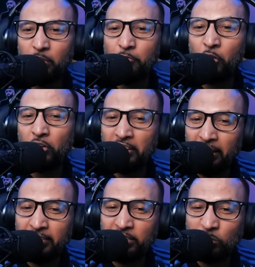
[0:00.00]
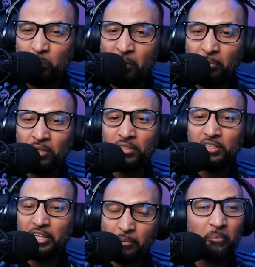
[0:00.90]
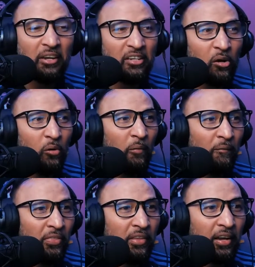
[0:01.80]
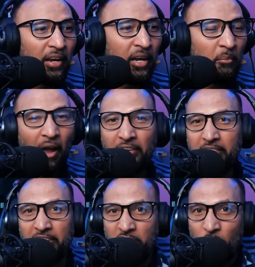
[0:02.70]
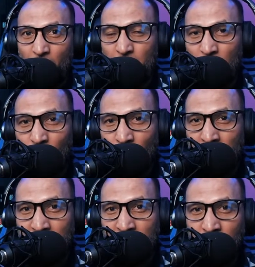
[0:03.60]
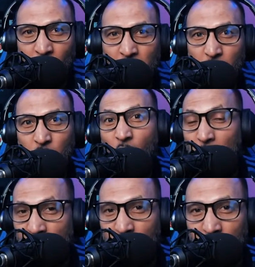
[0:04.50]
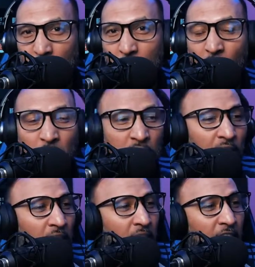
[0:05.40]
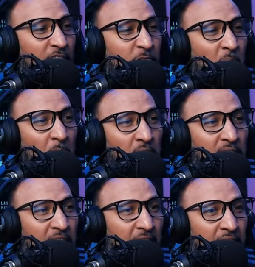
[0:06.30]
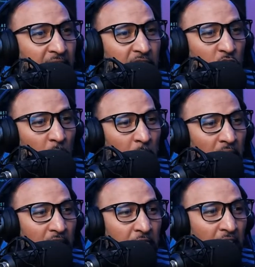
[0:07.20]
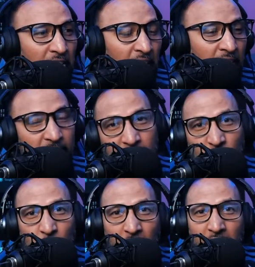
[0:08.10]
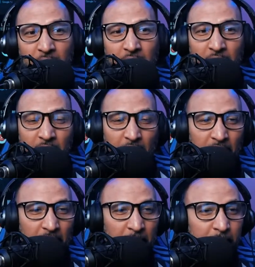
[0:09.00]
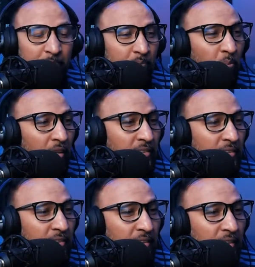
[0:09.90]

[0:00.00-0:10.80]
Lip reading: If you're getting this, people, let me know. I did not promote this, so I don't know how it's going to come out. If people see it, they can jump in. If they can't, that's okay. But